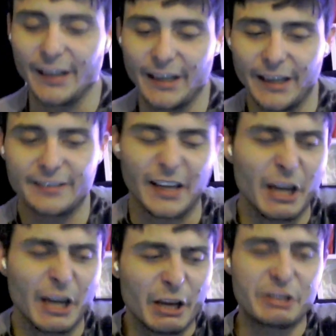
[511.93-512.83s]
he's like,
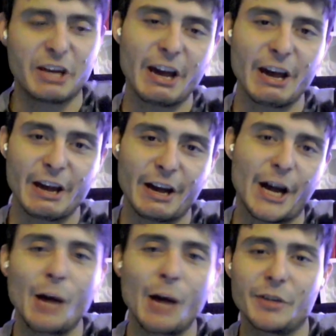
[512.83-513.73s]
yeah,
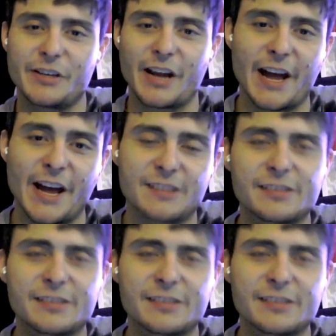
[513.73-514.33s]
I'm a dad.